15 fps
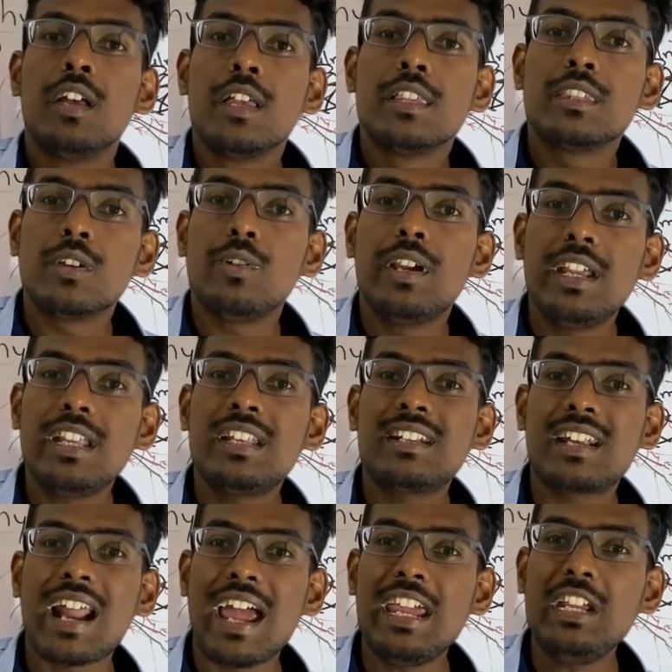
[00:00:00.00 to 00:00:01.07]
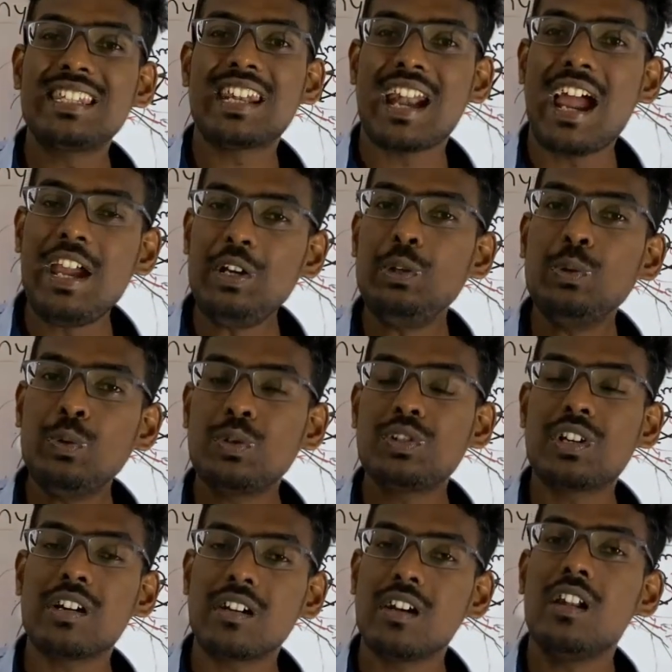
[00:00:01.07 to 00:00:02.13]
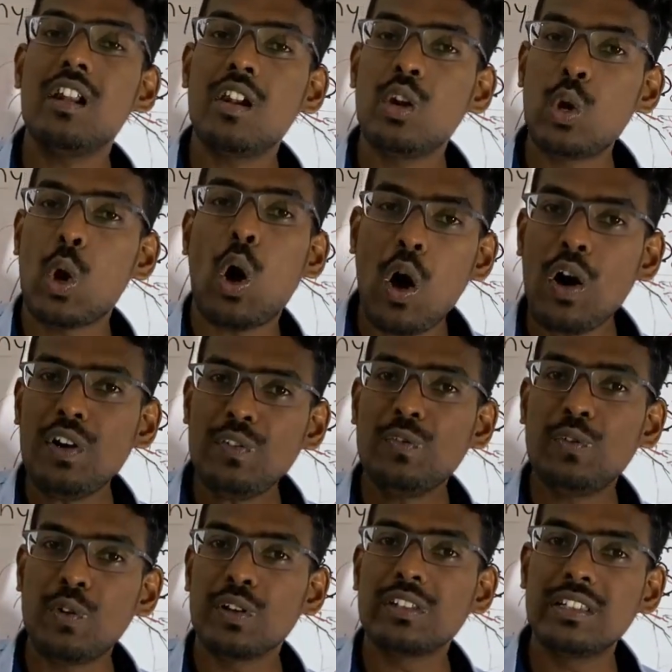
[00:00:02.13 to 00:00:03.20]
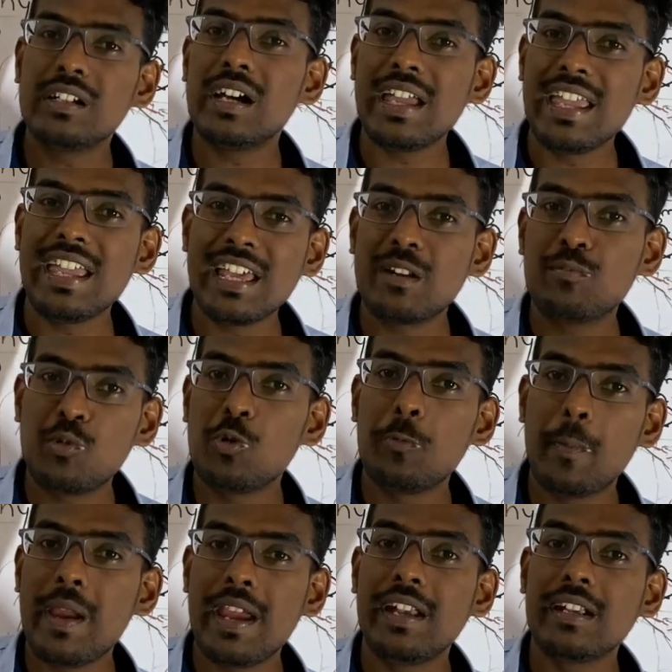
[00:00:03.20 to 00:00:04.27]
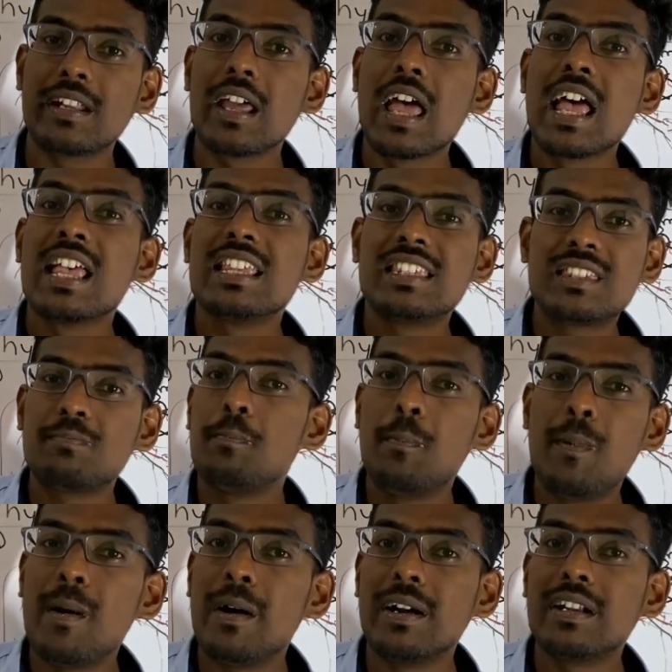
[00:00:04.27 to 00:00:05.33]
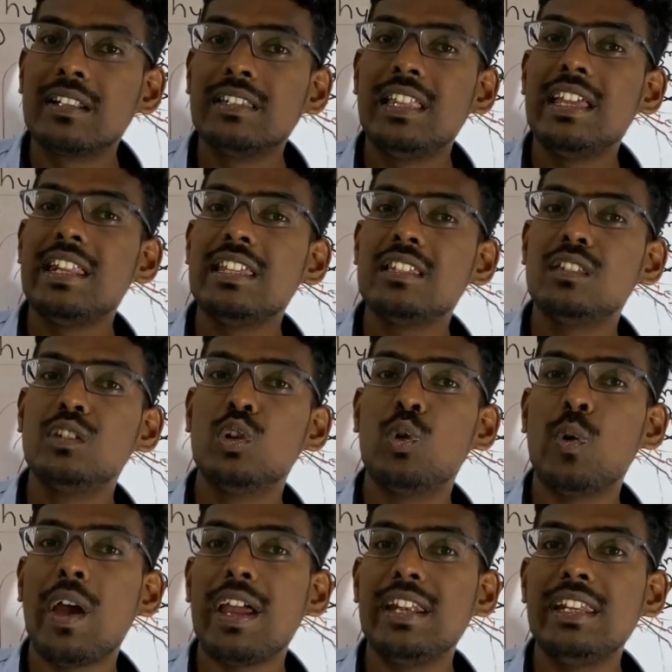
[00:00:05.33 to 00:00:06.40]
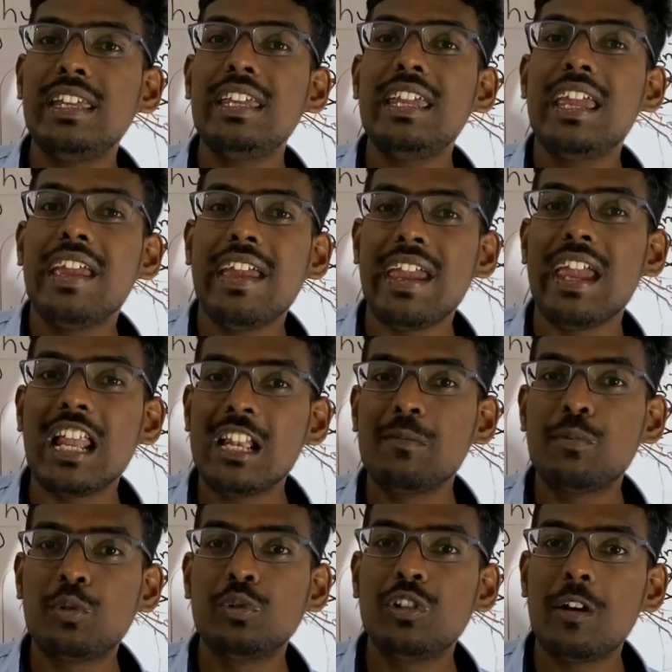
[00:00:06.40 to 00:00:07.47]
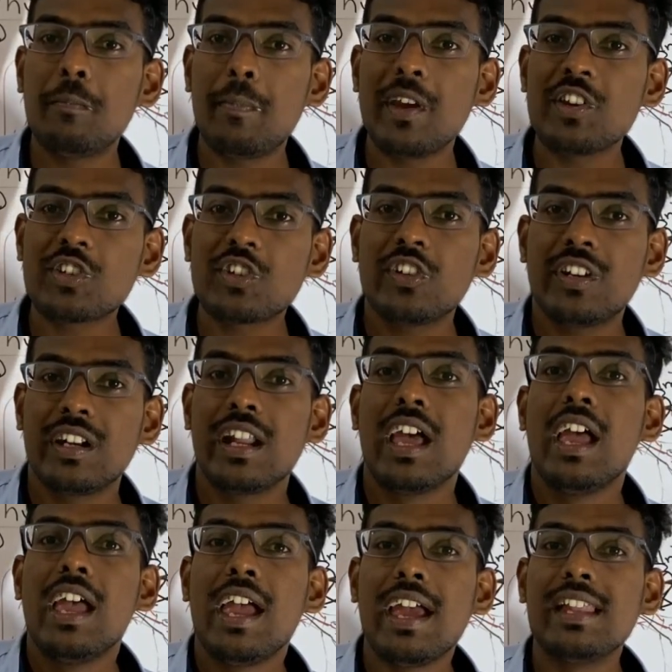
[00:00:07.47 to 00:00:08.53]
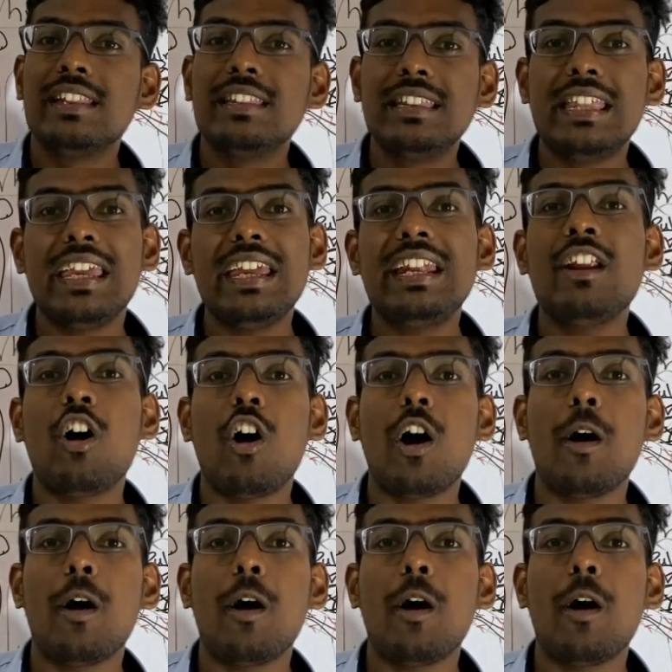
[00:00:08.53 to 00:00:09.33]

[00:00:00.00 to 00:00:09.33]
so he's trying to struggle a lot for the air movement, but there is no any help to the patient, and then